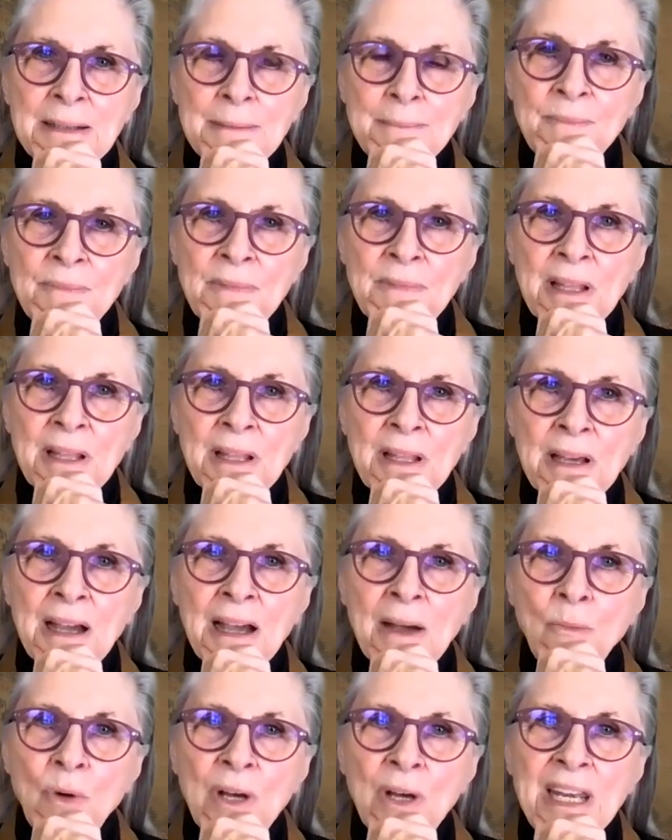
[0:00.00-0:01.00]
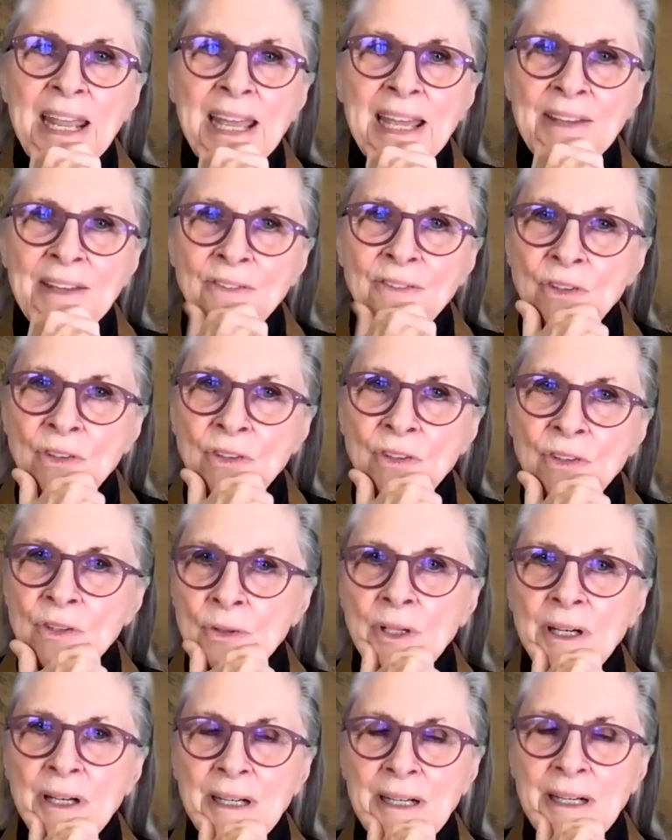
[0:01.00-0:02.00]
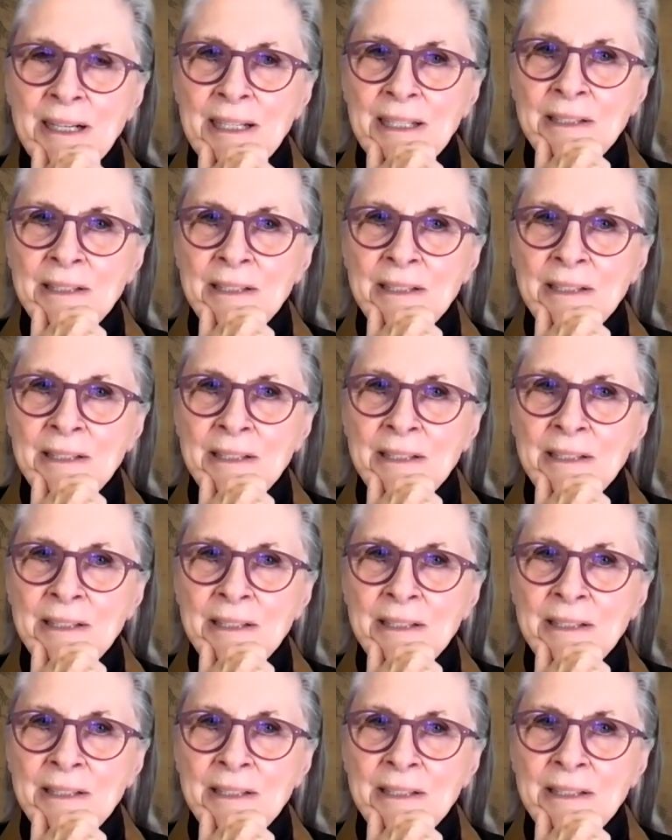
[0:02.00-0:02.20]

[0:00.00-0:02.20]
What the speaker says: I want to ask you